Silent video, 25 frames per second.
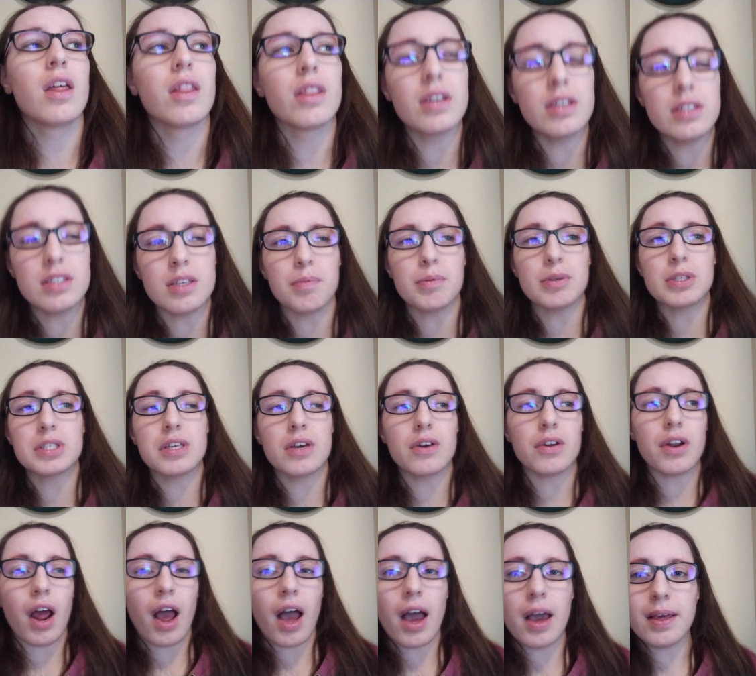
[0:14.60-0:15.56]
This
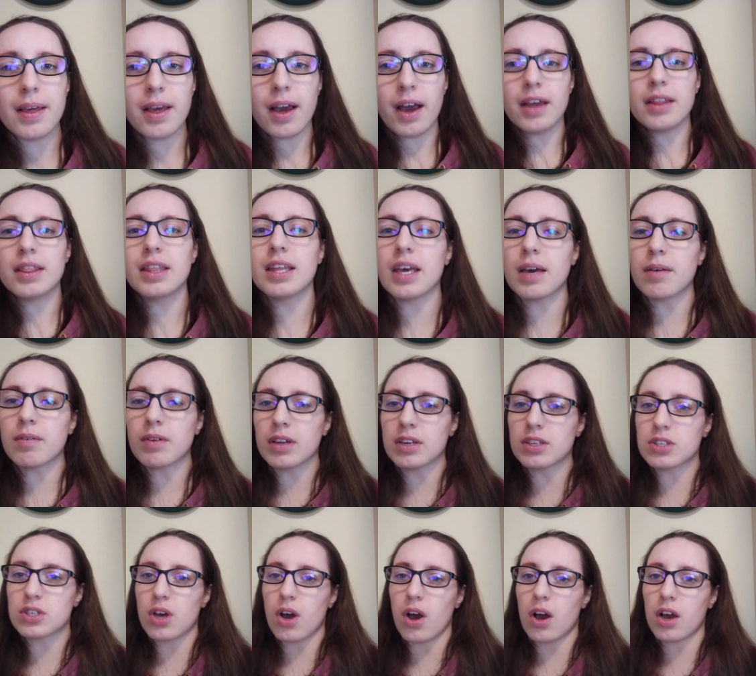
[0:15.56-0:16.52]
episode, I think I'm going
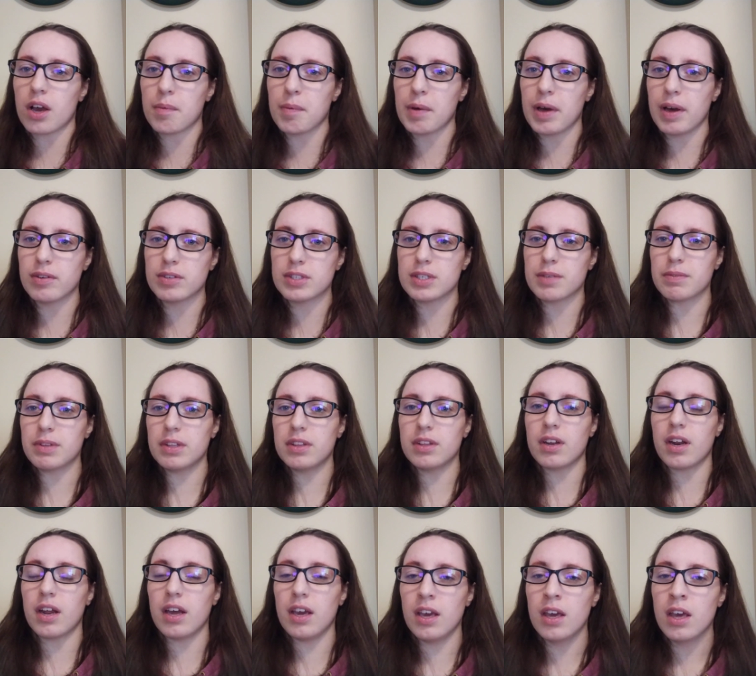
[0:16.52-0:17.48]
to talk about something that
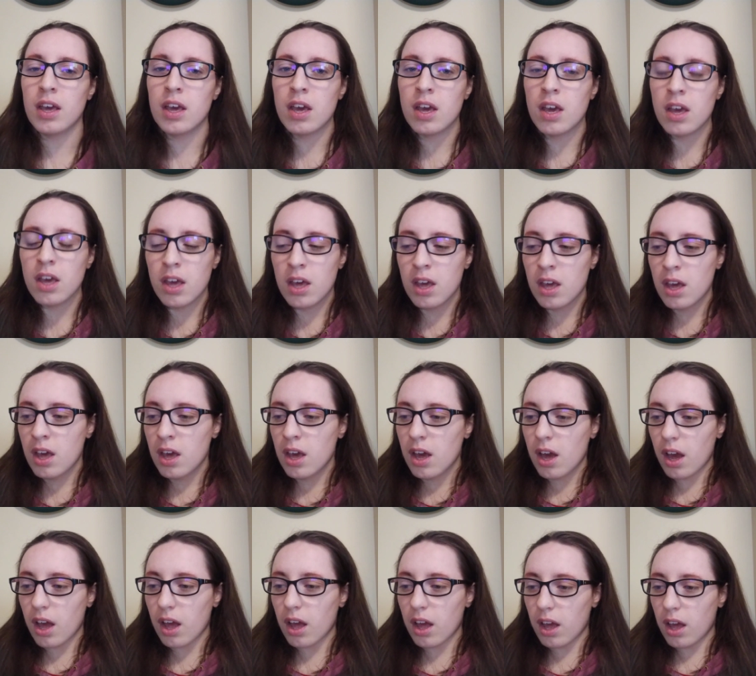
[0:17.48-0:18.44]
I
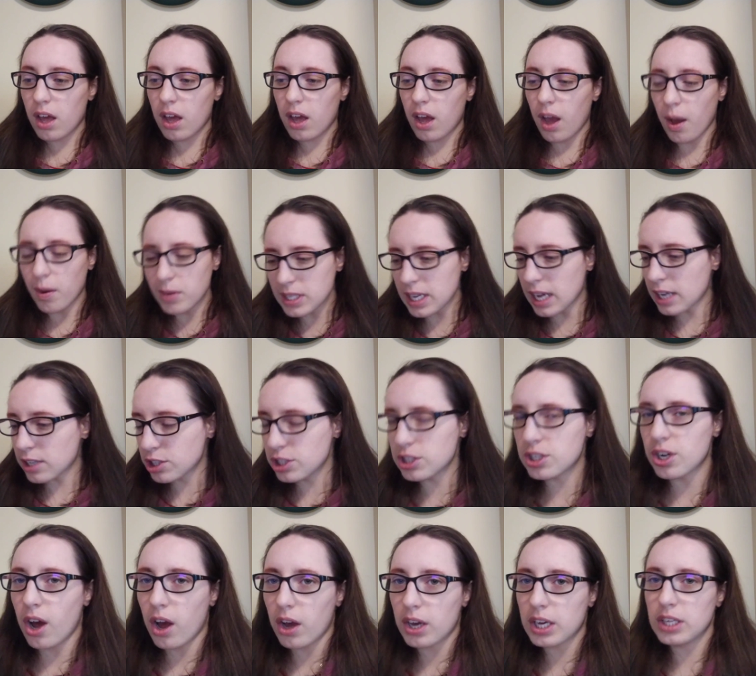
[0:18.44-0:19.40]
was actually
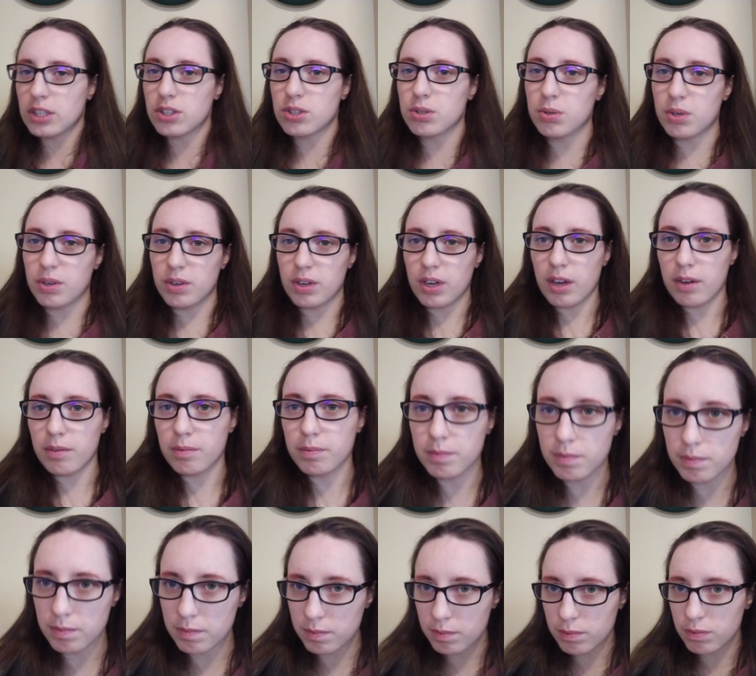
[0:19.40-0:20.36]
talking to a
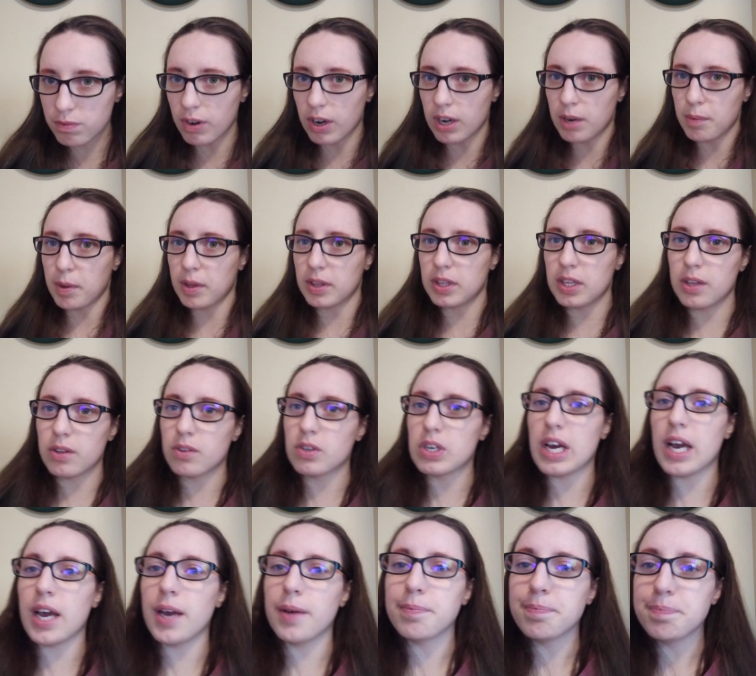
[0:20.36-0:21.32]
friend about the other
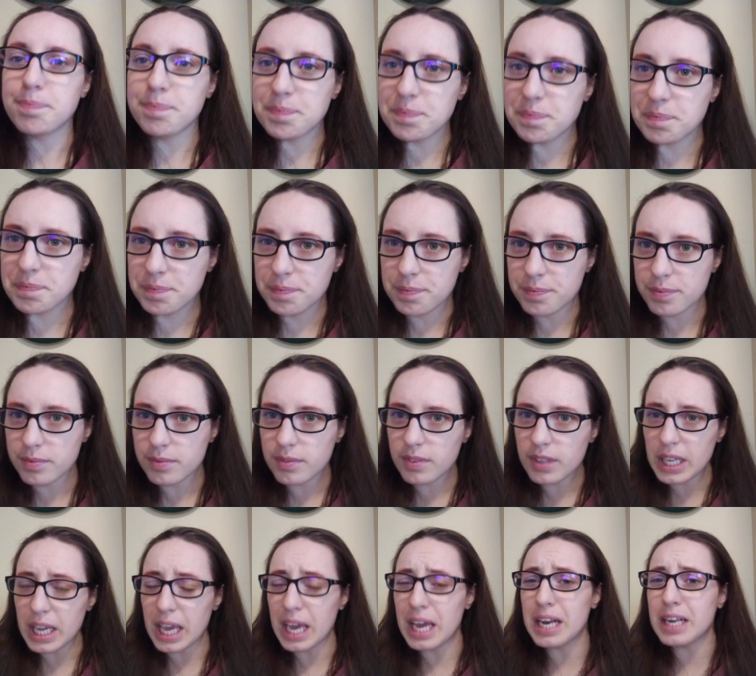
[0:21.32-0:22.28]
day,
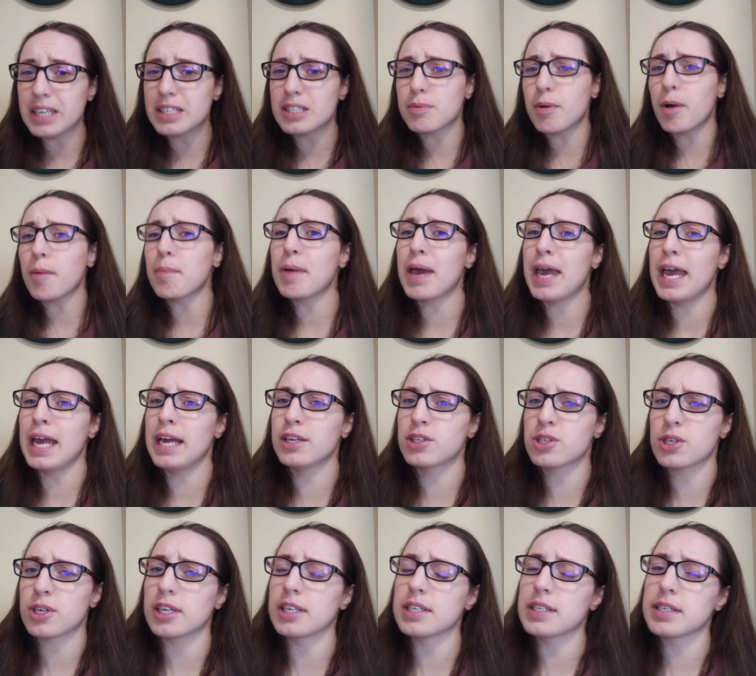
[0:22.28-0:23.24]
and it's about
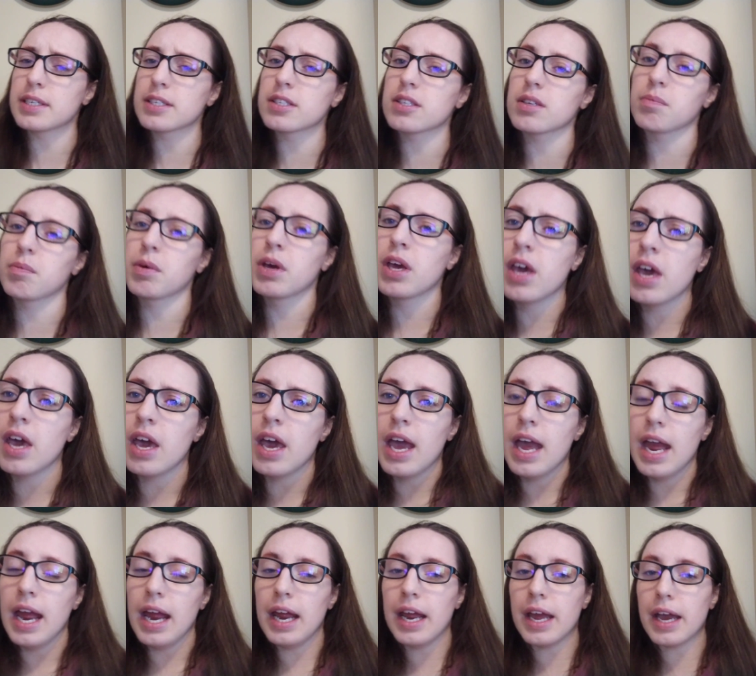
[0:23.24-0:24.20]
patriotism.
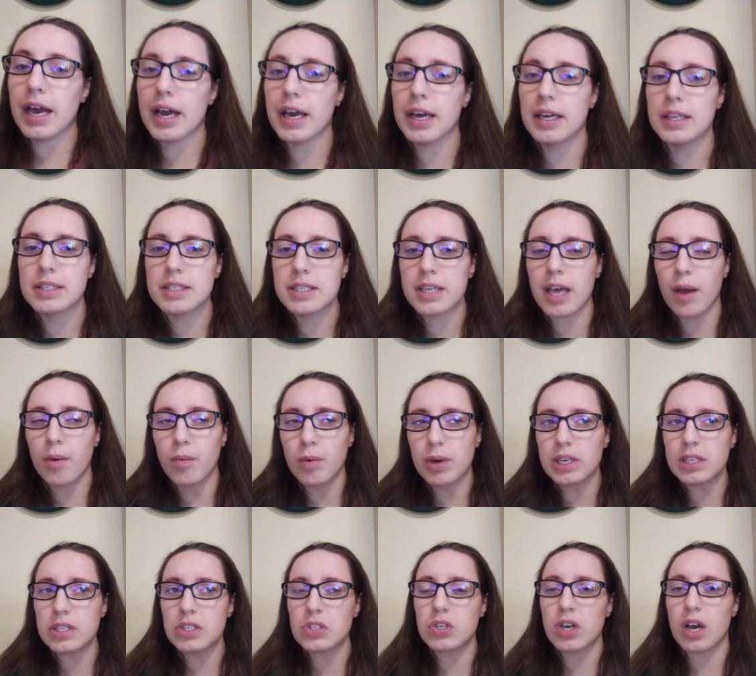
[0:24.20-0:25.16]
And I
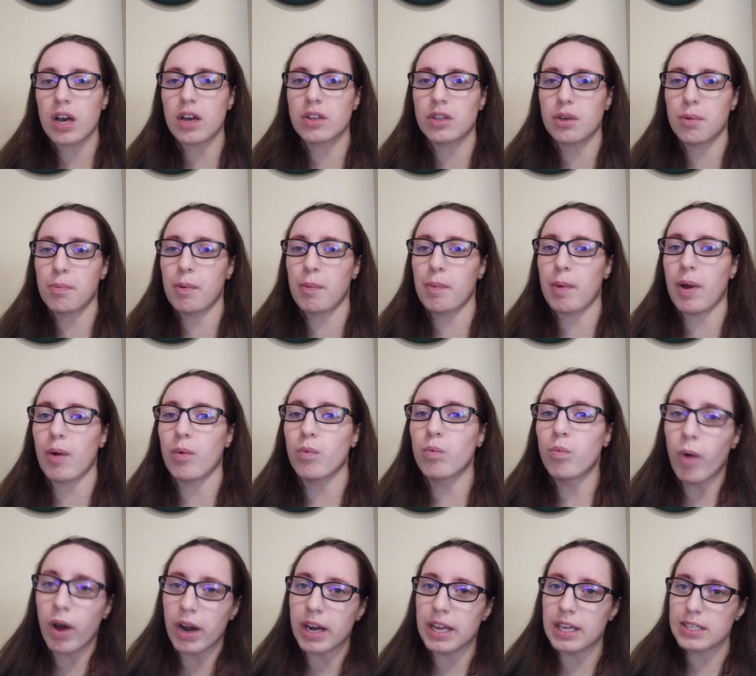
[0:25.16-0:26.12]
wanted to talk a little bit about
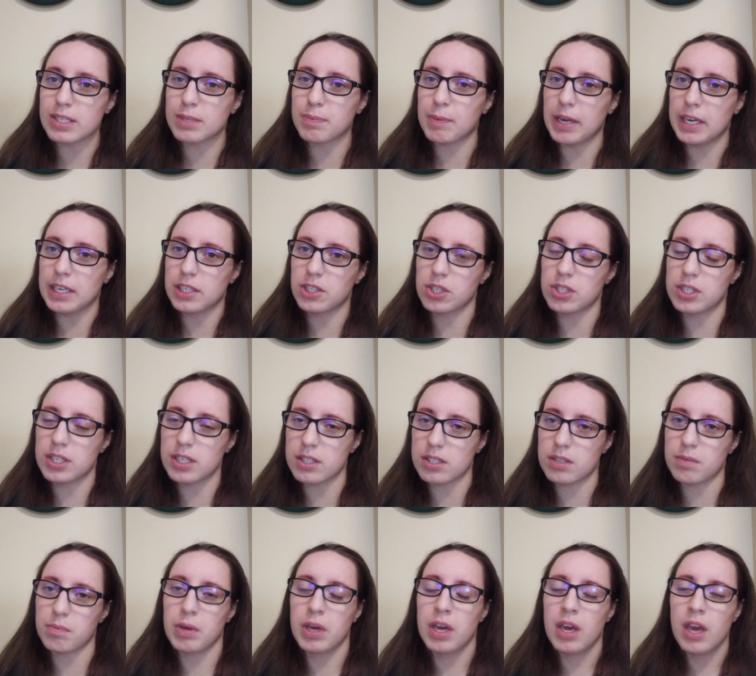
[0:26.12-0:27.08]
what is
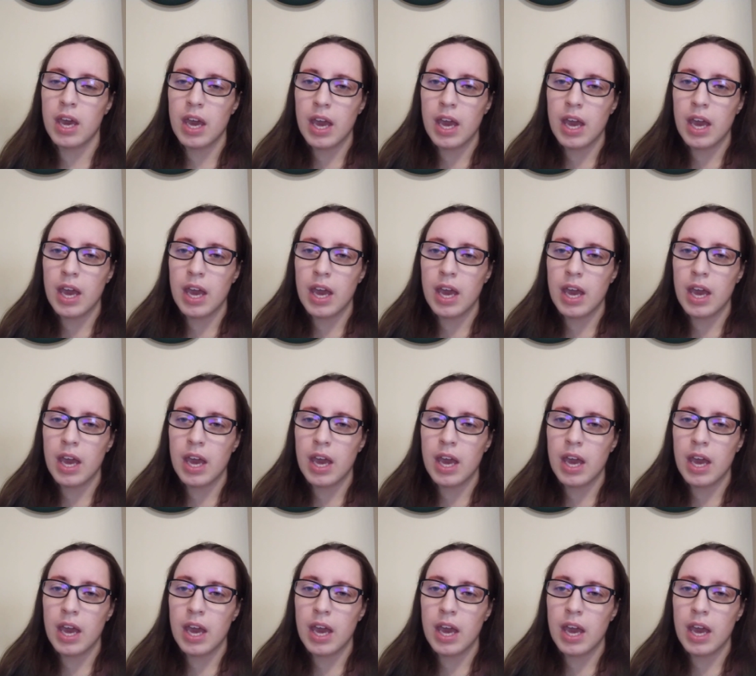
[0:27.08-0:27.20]
patriotism.